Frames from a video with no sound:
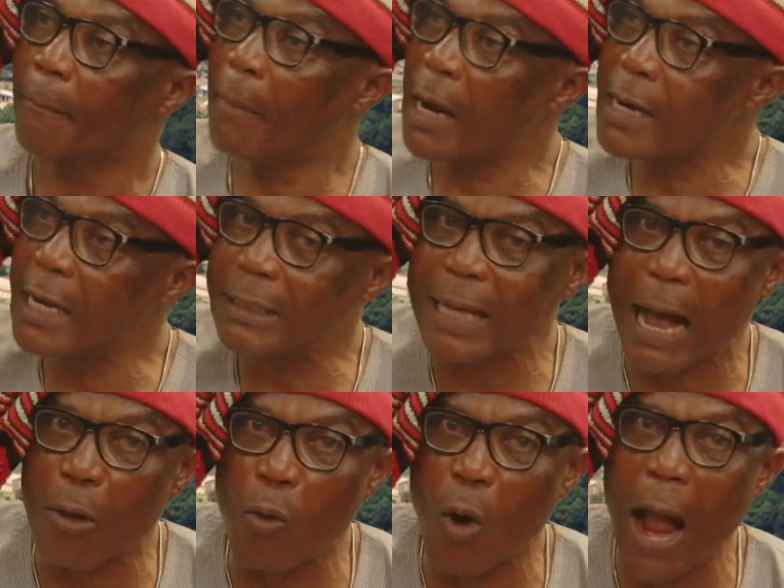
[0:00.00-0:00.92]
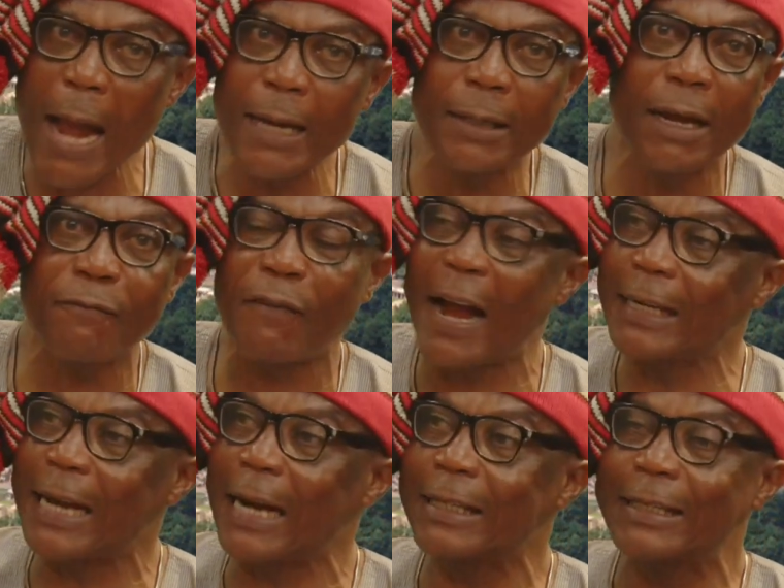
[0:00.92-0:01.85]
But these are why they
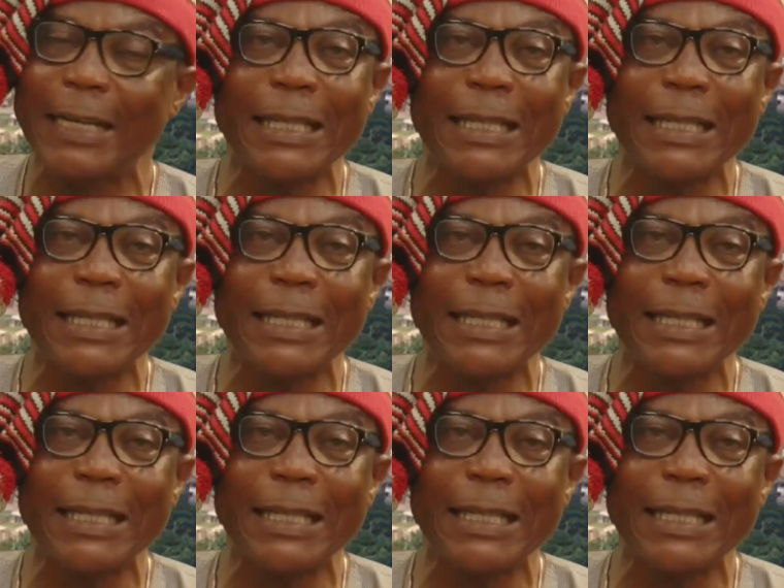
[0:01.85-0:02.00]
find that